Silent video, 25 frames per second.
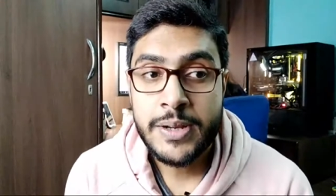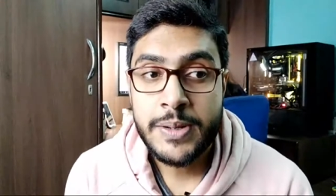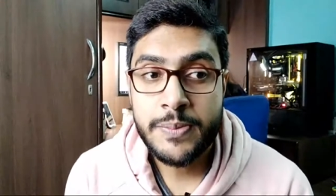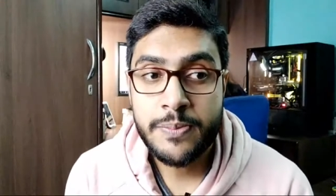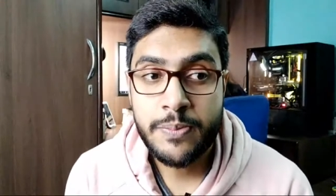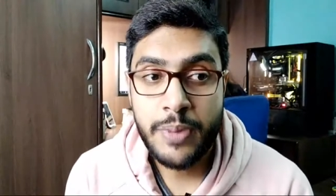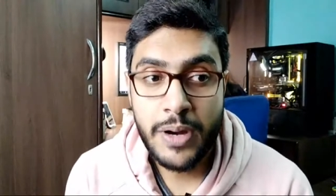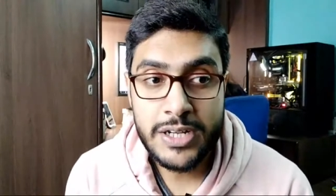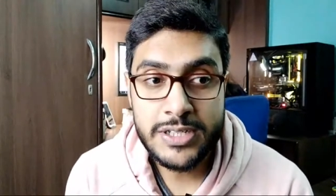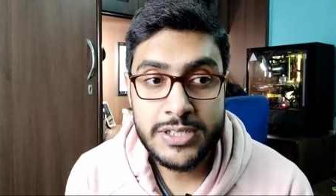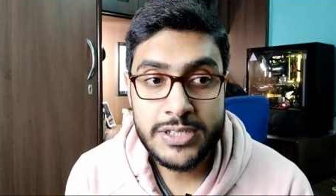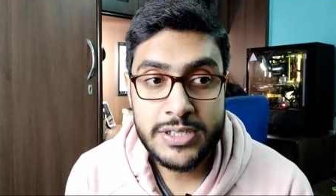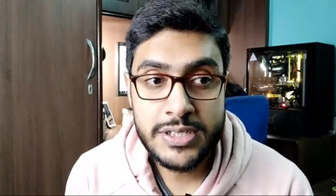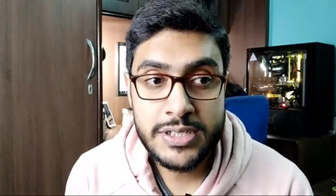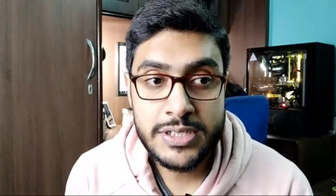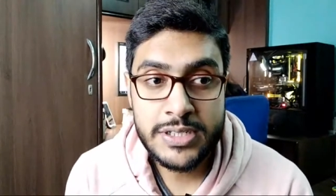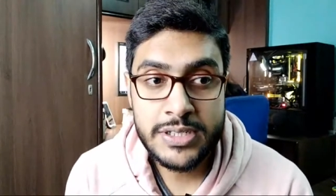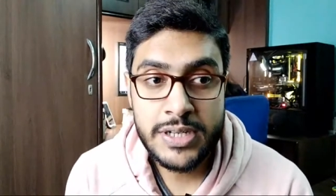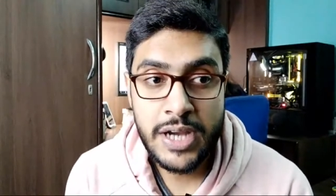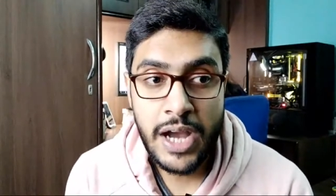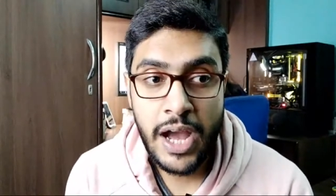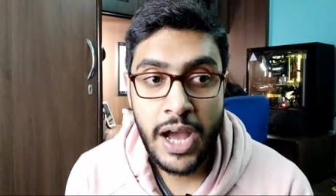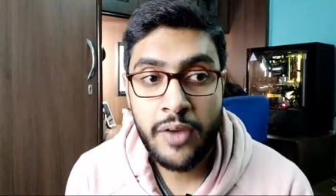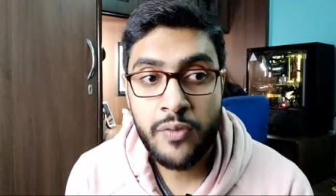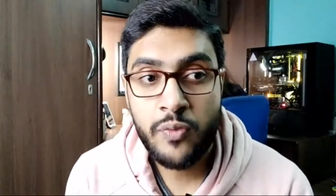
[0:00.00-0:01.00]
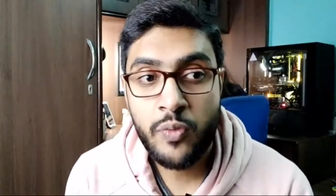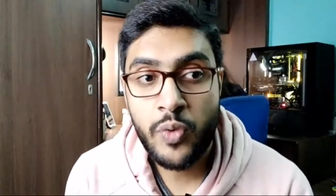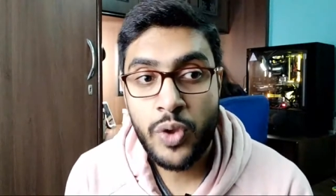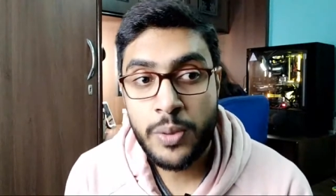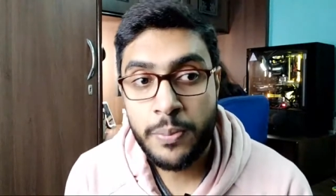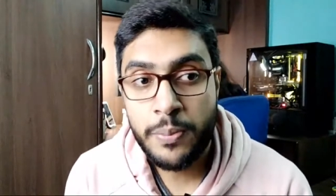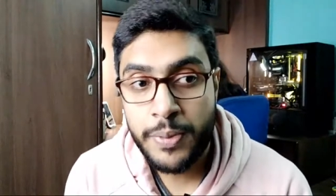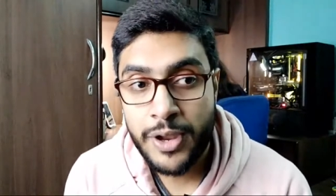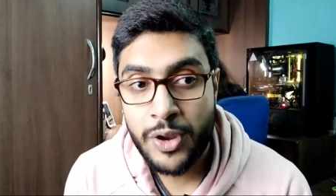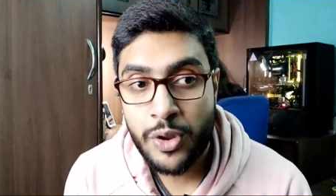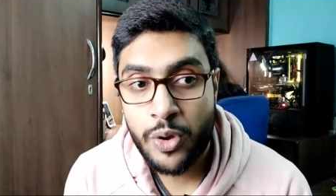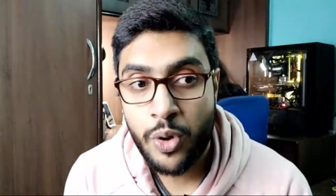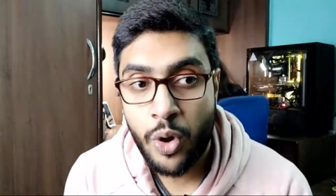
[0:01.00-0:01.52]
but uh, I will
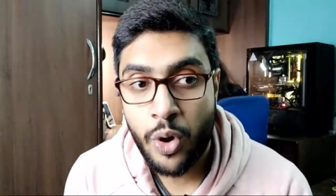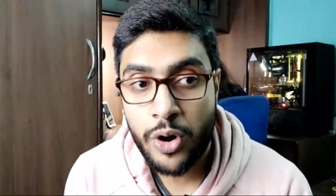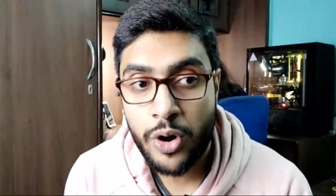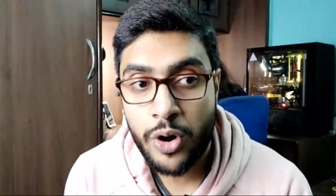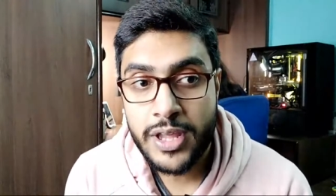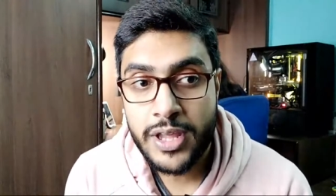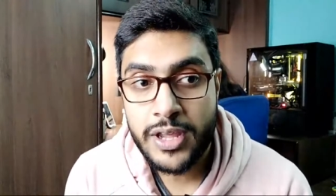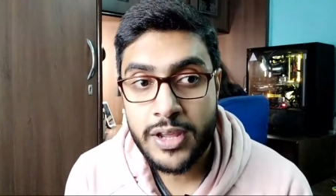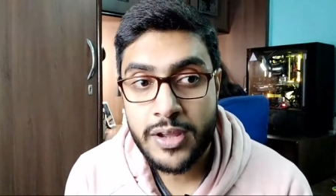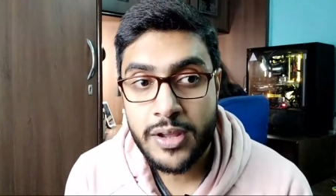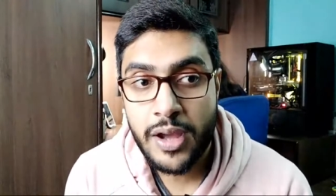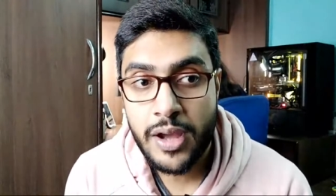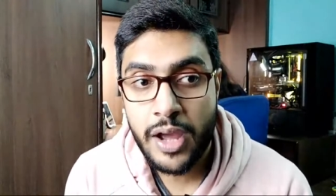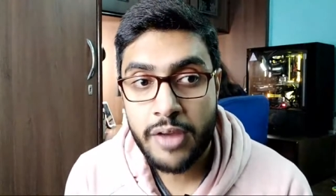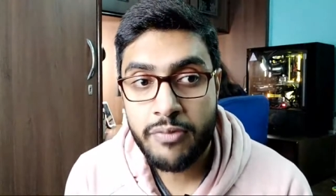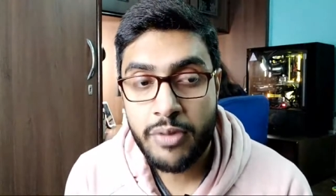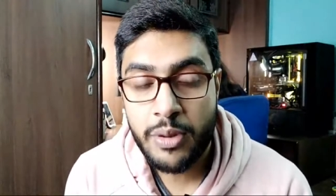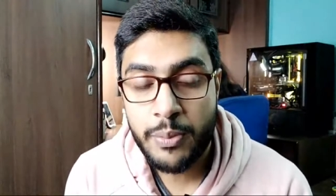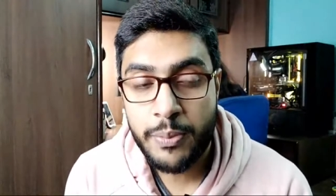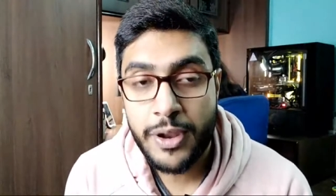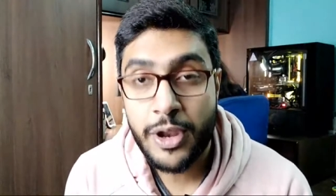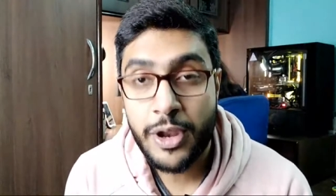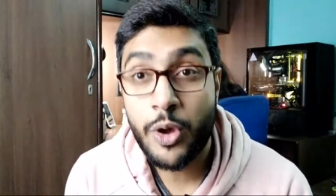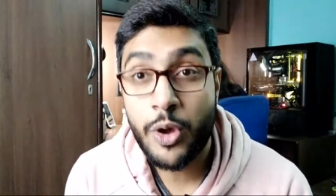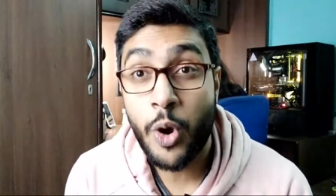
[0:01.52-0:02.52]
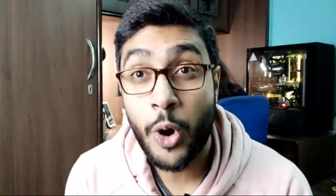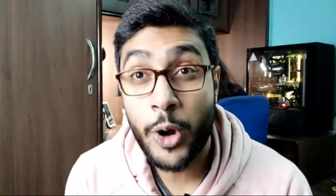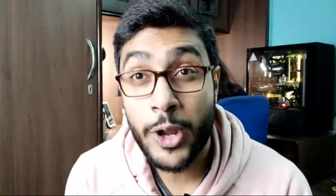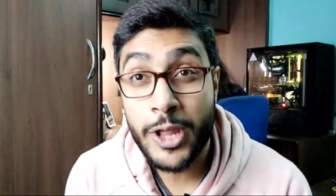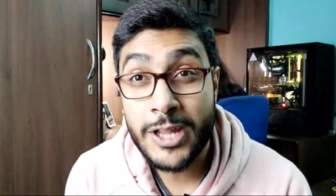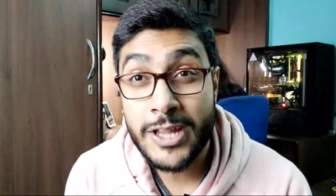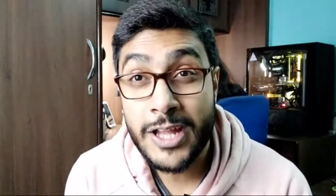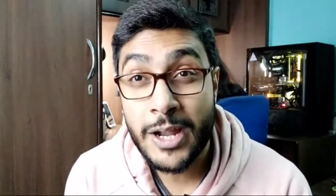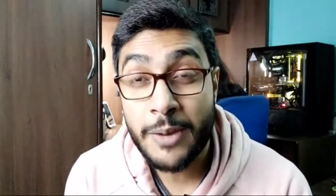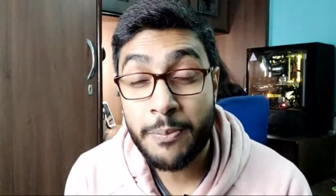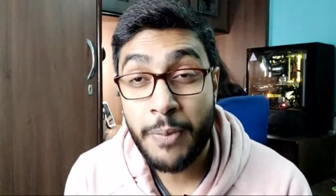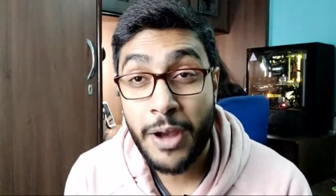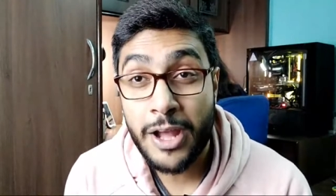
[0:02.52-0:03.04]
be recording I will be
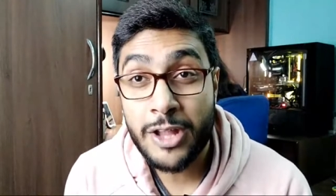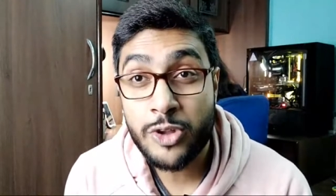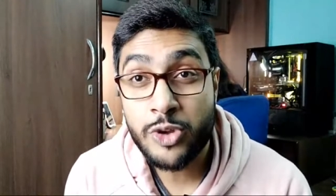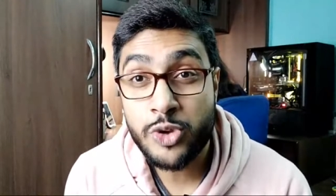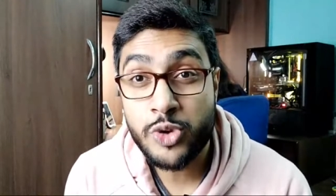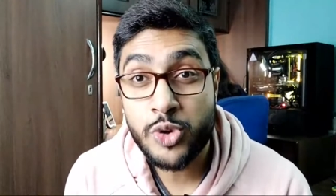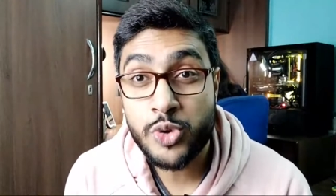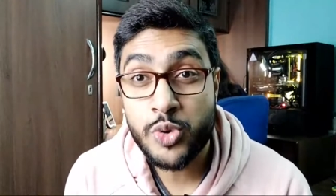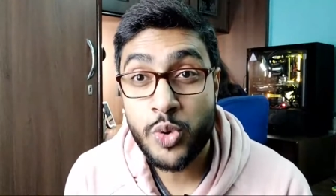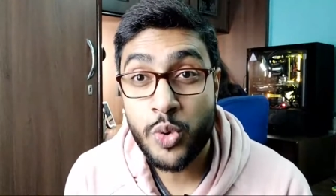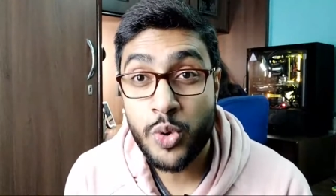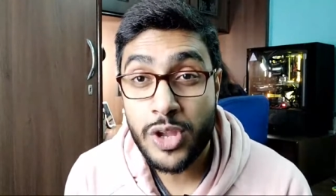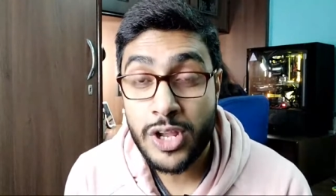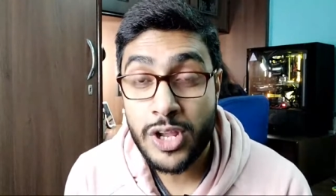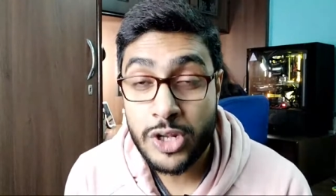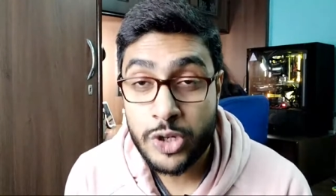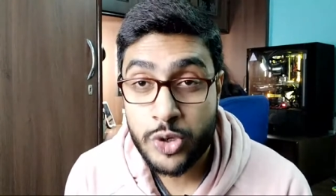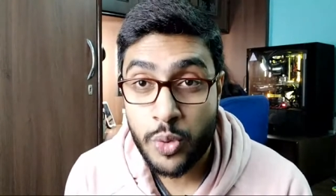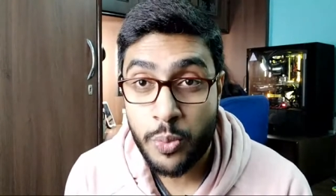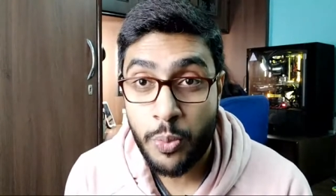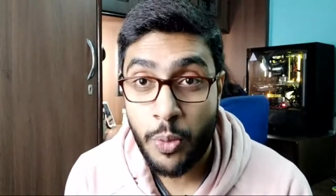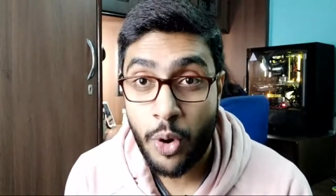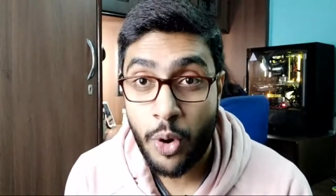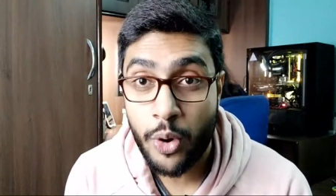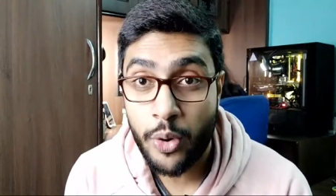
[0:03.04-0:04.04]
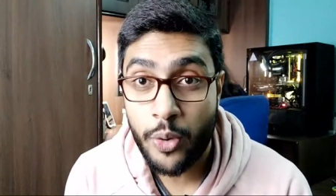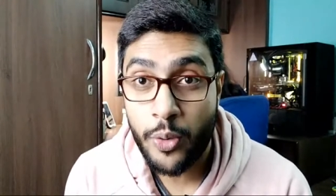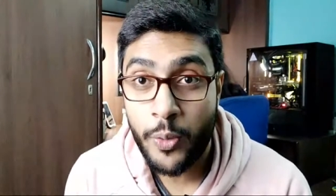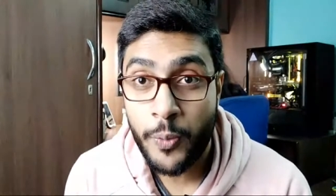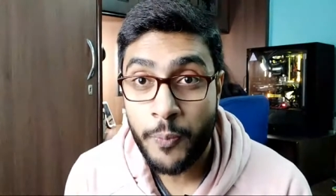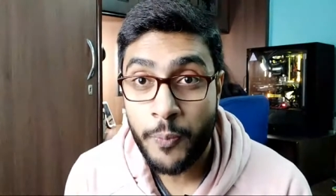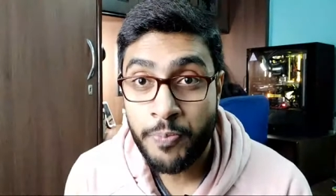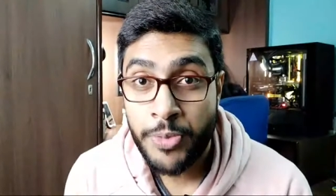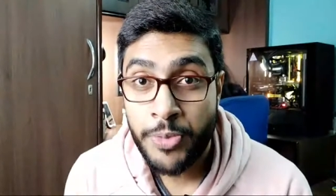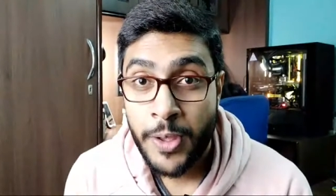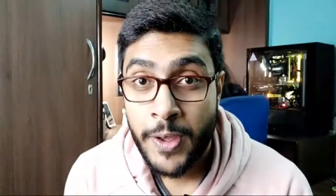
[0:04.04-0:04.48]
recording that Python tutorial tomorrow.